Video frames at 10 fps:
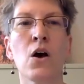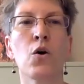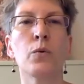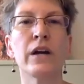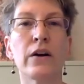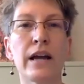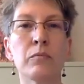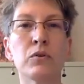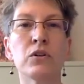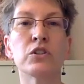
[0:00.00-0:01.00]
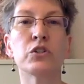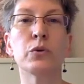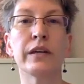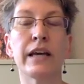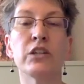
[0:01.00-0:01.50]
We are able to
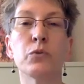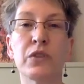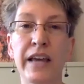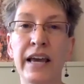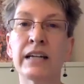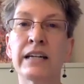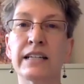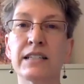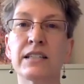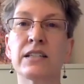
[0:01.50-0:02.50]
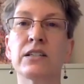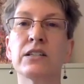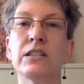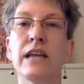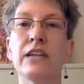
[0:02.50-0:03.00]
engage with candidates
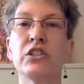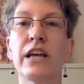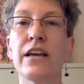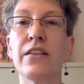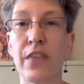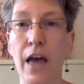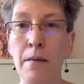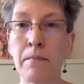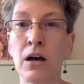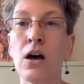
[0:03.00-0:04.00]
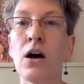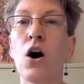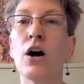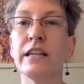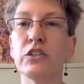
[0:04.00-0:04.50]
to educate them
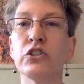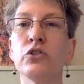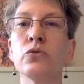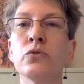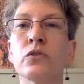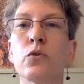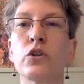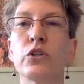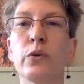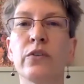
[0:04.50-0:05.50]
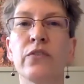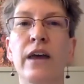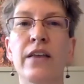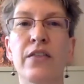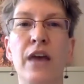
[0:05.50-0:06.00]
on issues or to
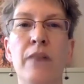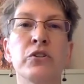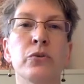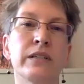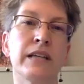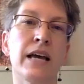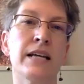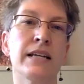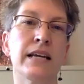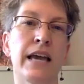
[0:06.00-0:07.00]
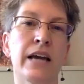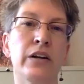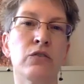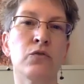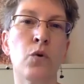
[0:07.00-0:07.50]
invite them to attend a
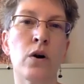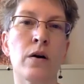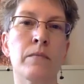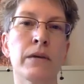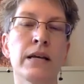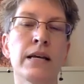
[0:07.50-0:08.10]
candidate forum.